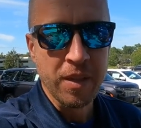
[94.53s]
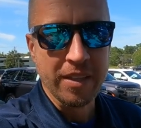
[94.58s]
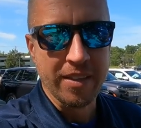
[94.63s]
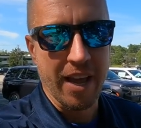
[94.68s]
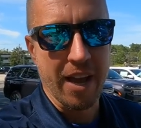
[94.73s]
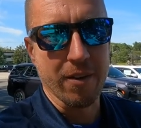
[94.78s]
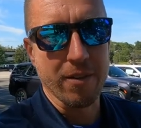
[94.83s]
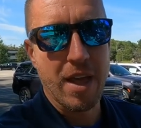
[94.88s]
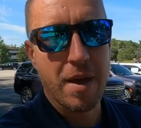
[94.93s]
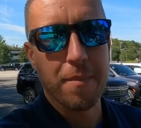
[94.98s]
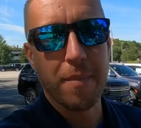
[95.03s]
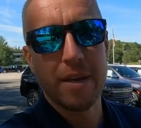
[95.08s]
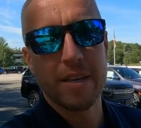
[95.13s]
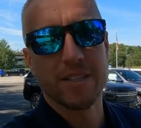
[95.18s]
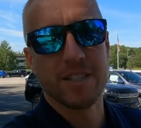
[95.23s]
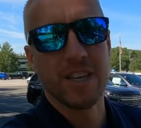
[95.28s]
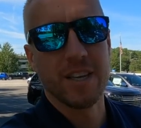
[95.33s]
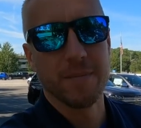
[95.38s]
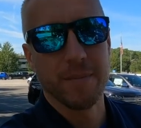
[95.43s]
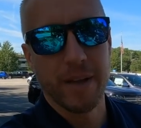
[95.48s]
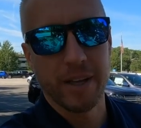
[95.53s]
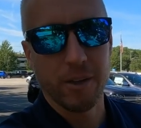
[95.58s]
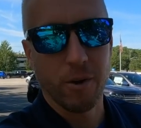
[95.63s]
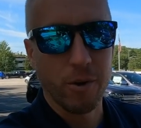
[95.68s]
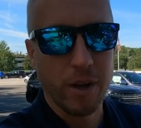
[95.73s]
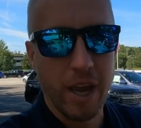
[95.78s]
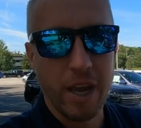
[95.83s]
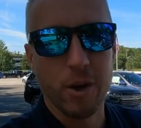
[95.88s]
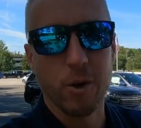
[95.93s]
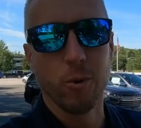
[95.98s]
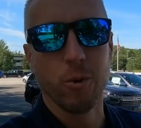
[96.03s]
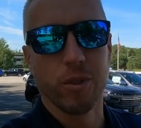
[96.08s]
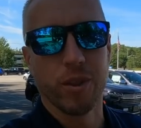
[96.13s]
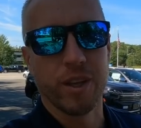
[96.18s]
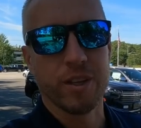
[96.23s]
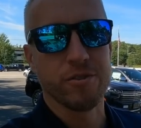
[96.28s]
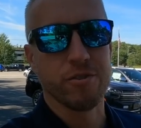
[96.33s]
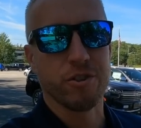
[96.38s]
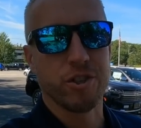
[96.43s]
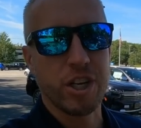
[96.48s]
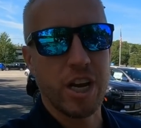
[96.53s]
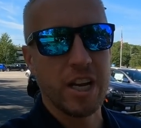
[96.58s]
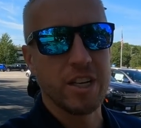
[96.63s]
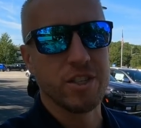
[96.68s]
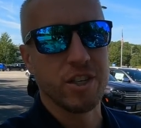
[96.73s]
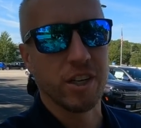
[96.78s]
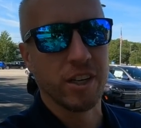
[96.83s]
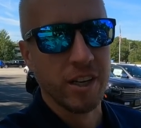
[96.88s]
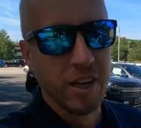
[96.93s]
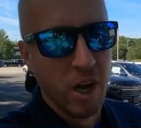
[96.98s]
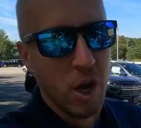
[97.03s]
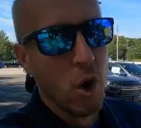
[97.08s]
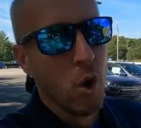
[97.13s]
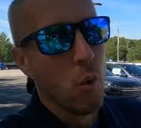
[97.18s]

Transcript: Now, that may seem like, okay, cool, things are changing.